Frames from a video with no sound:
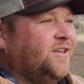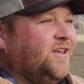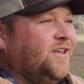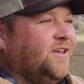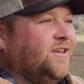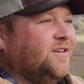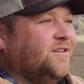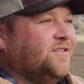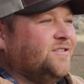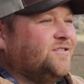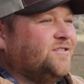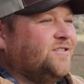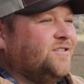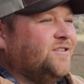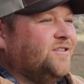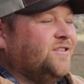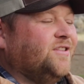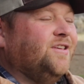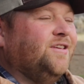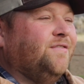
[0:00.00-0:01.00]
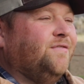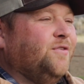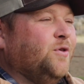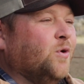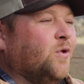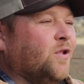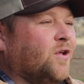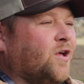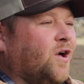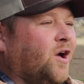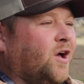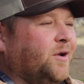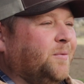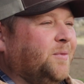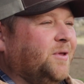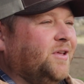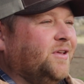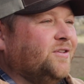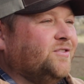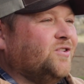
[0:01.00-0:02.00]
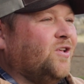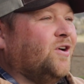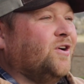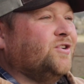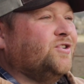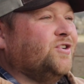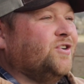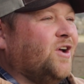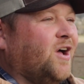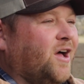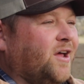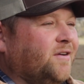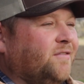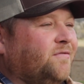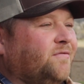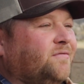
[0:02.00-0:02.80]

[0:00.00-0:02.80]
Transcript: is the fuel economy. As long as you're not